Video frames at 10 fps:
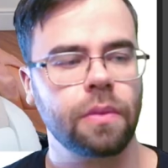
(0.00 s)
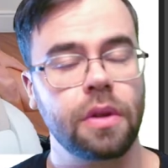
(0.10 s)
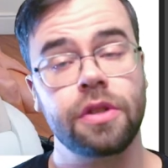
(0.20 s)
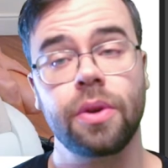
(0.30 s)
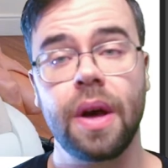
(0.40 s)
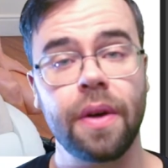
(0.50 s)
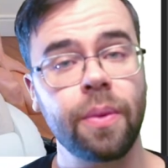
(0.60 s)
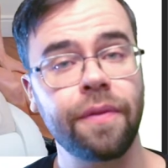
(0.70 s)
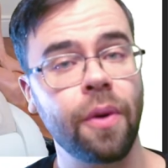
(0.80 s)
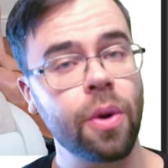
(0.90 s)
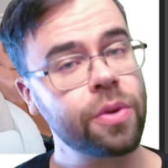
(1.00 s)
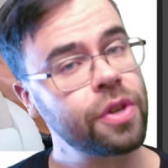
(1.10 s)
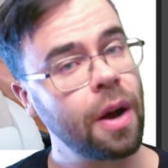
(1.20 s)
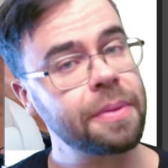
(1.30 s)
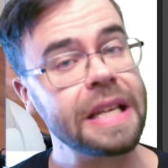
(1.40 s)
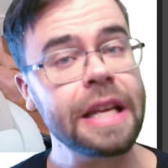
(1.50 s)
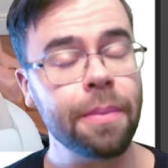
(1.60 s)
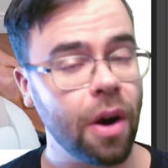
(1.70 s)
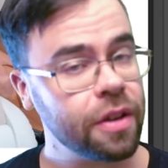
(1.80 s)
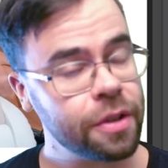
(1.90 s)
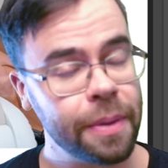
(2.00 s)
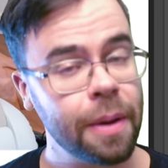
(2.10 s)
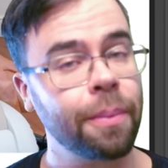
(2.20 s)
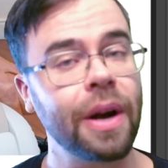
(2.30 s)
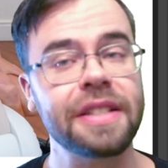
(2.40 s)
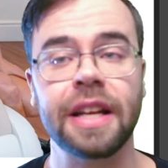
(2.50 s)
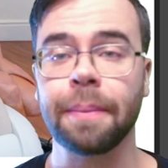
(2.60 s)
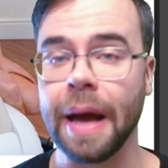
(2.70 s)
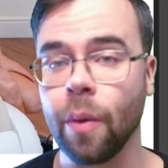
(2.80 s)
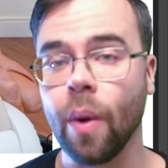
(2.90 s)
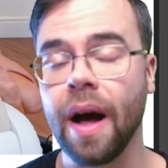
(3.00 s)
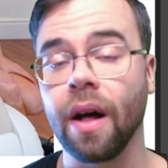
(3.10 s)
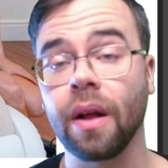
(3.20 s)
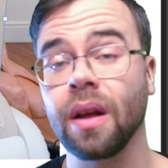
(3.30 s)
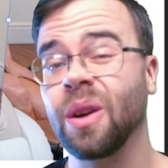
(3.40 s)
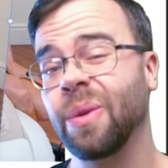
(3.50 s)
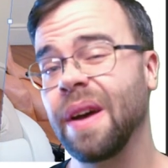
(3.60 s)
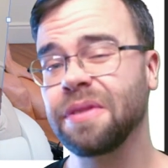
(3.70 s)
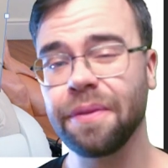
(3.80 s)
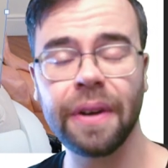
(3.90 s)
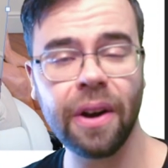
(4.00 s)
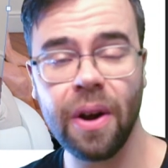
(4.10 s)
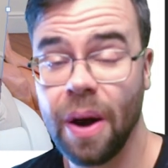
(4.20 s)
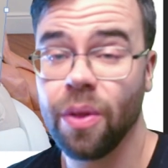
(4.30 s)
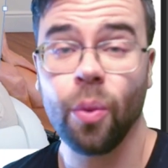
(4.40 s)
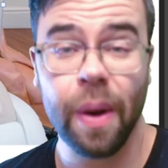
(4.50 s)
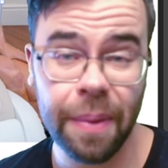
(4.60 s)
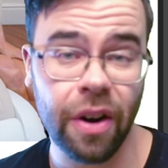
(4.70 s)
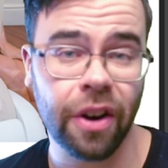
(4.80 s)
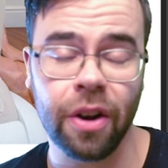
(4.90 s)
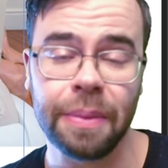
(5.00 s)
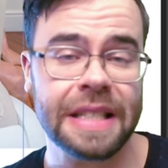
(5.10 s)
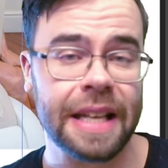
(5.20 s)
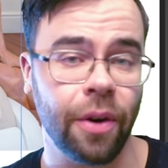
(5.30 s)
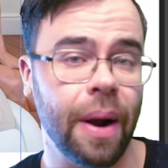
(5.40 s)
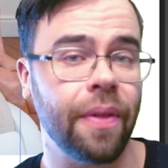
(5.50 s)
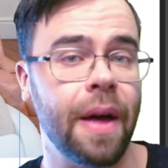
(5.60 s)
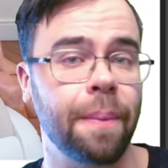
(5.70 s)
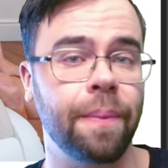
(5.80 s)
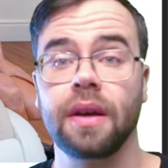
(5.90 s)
So now that we've photoshopped Iman to be embracing Manuel, we have to figure out how the women are going to be set around them.